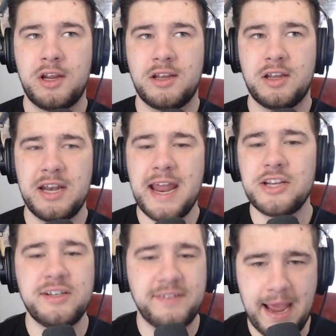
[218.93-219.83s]

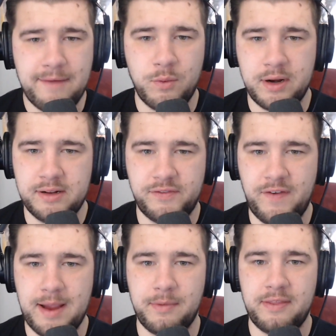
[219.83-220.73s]
connections to everyone in his
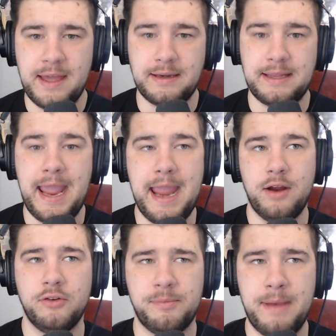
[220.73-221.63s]
family that
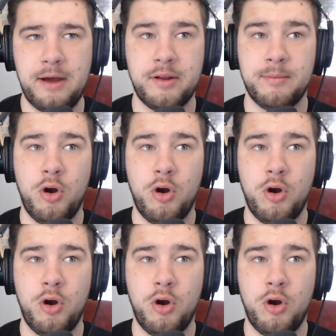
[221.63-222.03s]
cares about him,